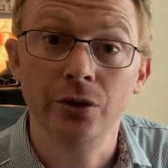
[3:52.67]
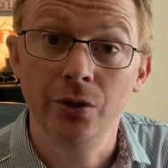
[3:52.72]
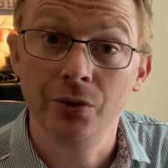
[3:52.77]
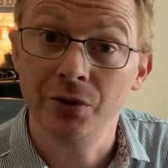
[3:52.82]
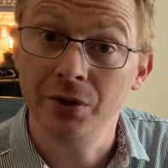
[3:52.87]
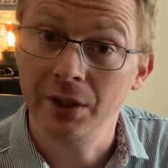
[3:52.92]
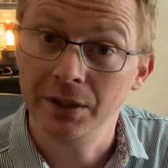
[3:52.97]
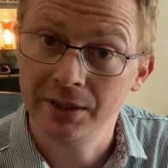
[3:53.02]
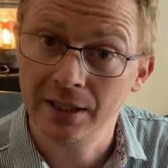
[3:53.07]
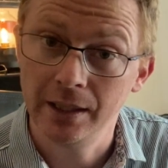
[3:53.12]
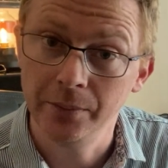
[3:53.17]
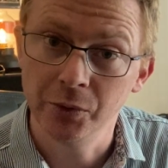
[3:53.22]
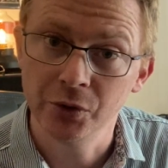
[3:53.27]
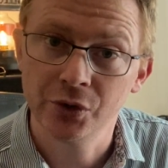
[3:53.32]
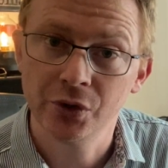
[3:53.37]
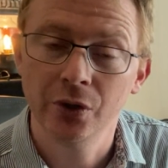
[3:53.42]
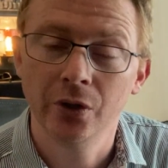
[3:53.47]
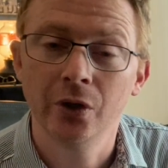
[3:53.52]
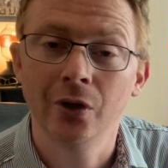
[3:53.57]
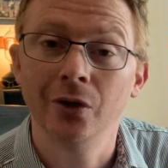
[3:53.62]
using the table
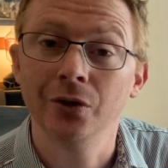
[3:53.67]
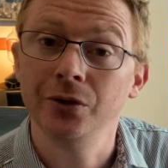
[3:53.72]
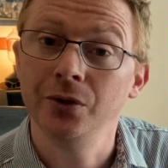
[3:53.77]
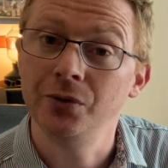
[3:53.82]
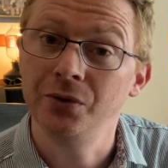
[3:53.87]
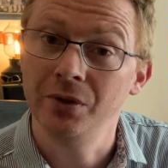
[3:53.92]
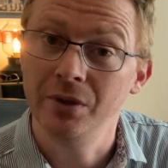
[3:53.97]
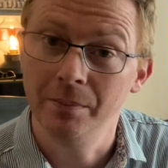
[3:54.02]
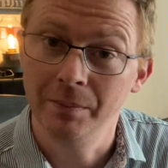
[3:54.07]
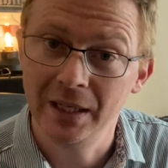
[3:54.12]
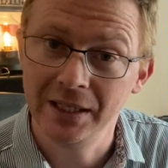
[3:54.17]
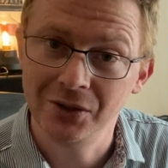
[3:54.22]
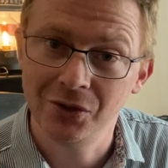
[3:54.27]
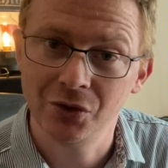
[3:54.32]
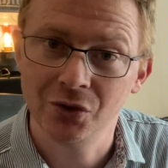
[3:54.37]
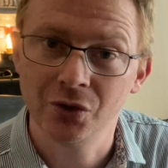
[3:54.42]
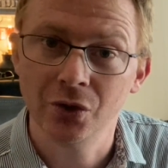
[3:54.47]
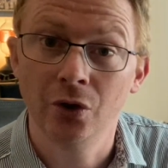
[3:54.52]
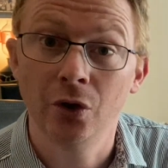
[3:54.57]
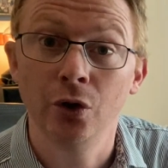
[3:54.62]
saw, using the
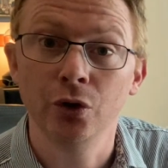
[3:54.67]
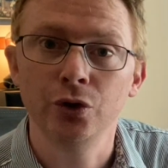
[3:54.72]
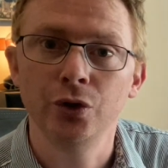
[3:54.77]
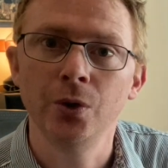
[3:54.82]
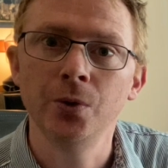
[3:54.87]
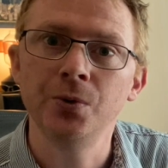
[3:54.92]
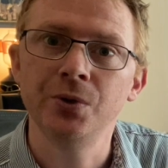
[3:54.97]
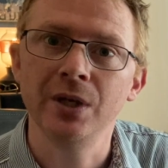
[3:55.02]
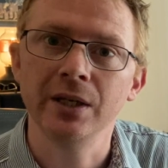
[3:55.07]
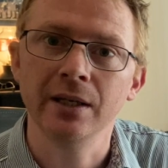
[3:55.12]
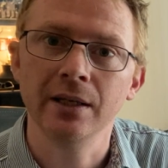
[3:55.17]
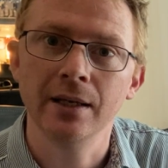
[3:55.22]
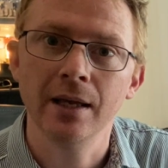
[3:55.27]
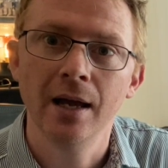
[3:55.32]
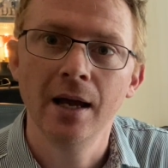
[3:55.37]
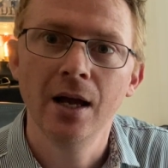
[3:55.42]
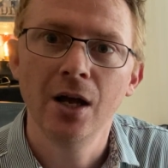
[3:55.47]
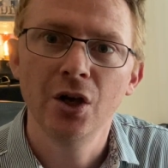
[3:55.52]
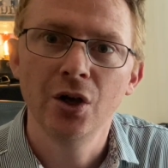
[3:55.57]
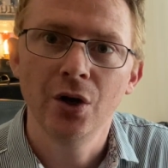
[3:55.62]
miter saw,
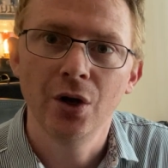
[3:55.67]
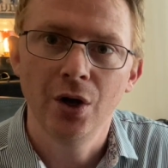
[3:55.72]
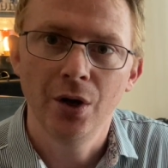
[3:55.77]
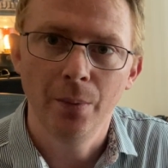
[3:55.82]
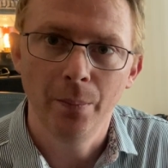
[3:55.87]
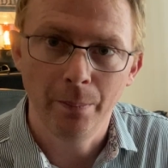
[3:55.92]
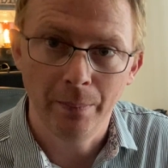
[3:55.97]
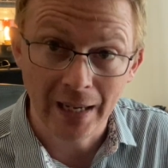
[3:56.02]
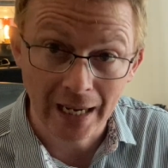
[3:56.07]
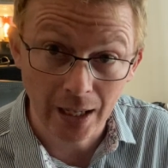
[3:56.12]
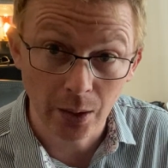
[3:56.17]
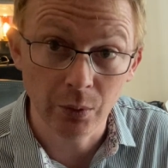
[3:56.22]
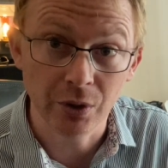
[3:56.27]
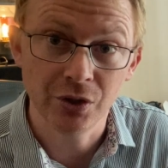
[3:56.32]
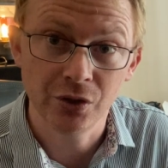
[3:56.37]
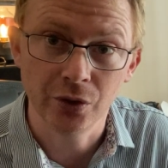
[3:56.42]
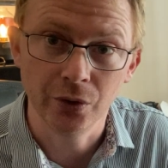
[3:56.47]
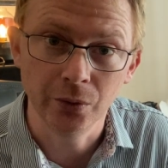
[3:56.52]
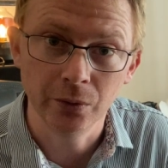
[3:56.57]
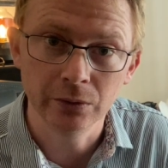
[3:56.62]
using power
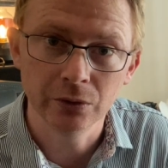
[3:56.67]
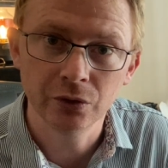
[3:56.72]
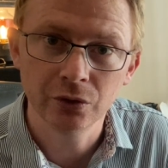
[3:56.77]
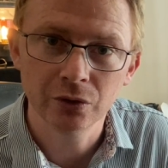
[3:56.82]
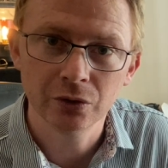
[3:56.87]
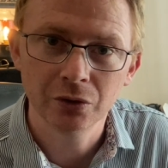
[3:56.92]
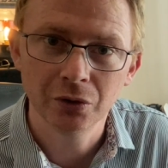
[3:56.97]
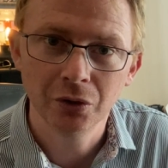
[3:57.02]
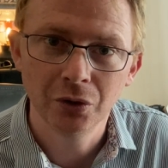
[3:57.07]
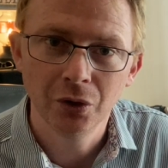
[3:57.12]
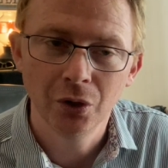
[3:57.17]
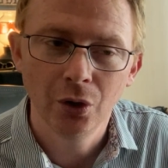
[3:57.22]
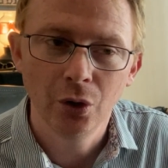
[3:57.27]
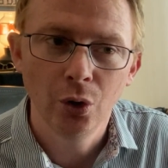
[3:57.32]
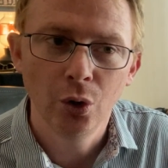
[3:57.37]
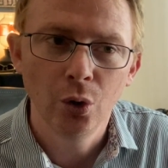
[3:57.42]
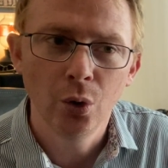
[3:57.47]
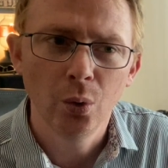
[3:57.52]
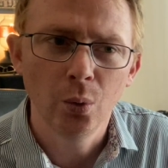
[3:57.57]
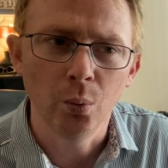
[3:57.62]
tools,
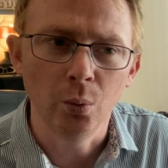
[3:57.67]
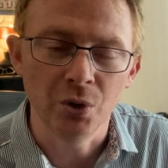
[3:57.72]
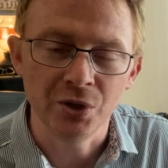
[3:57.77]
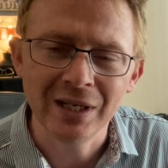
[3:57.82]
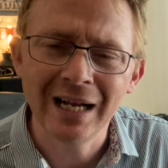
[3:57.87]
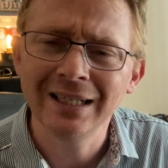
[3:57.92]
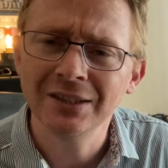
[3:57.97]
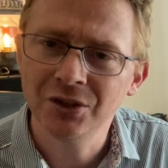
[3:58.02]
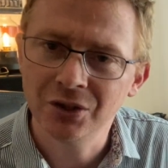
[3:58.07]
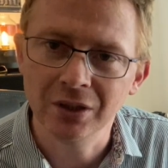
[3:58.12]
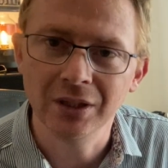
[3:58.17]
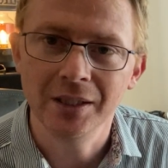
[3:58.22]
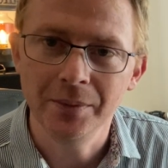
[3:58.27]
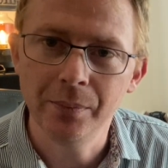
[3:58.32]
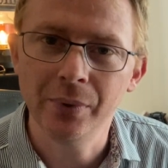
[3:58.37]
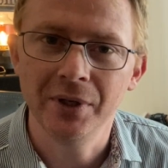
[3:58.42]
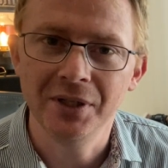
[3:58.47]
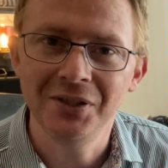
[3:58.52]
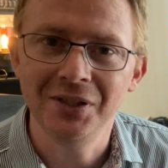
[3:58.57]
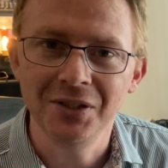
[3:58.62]
was actually
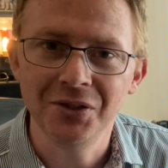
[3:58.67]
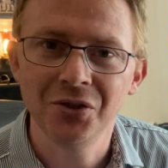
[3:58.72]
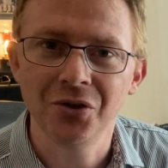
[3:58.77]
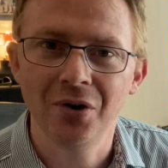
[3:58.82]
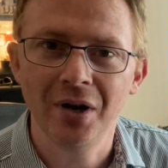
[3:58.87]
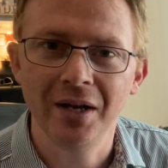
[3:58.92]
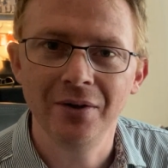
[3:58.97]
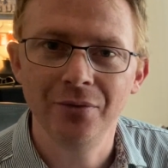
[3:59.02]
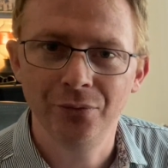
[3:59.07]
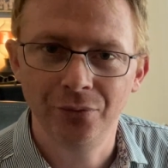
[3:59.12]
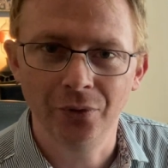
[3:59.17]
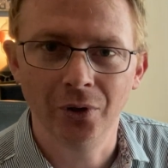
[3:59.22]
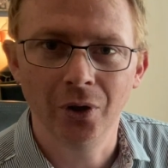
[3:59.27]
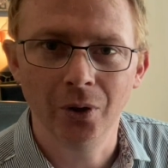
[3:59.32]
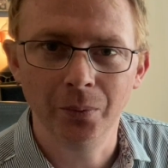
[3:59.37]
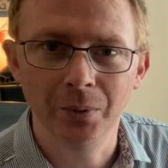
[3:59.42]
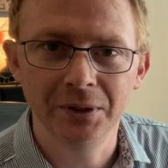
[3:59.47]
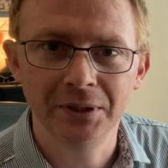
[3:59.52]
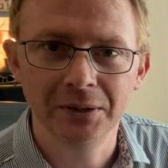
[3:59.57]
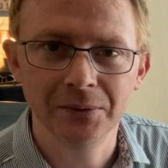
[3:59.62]
pretty
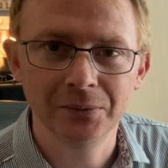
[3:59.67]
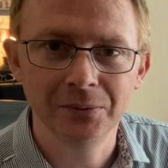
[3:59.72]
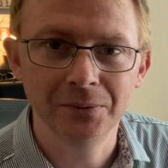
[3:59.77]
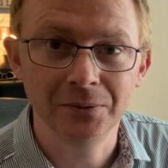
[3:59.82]
straightforward.